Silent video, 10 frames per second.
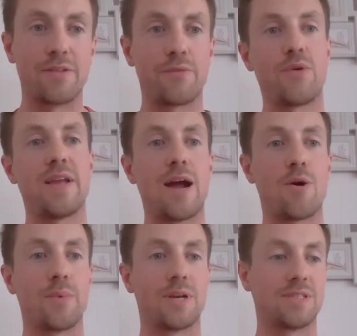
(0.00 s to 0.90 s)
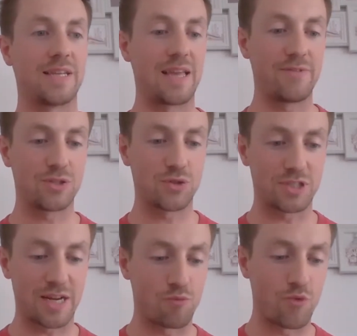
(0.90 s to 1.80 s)
And they freak out because they're given
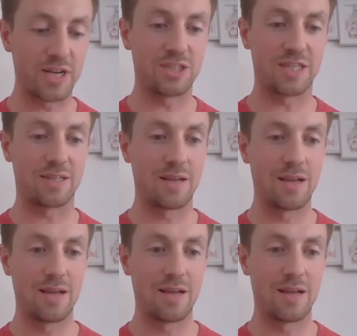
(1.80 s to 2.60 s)
such a rigid